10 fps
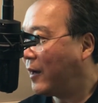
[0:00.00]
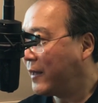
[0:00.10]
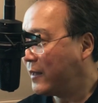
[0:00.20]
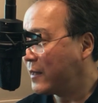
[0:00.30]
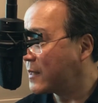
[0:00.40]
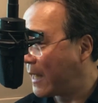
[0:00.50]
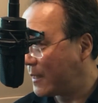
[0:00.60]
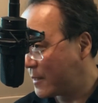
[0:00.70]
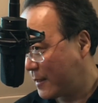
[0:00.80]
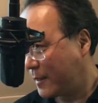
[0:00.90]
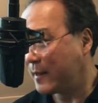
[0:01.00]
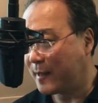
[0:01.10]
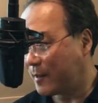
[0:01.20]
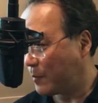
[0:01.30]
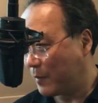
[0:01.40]
In this case, this
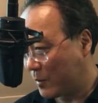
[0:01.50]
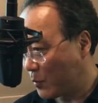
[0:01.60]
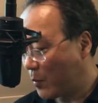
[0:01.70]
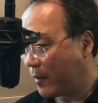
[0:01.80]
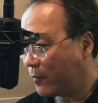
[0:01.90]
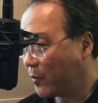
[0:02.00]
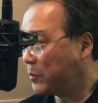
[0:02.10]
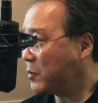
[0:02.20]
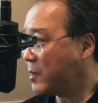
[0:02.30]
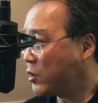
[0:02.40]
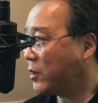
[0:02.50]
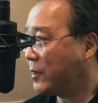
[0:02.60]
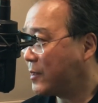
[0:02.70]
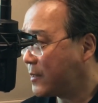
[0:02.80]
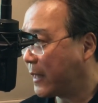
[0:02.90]
is this wonderful
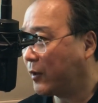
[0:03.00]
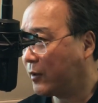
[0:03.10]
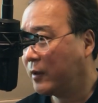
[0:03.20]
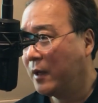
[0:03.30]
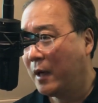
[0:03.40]
musician, singer,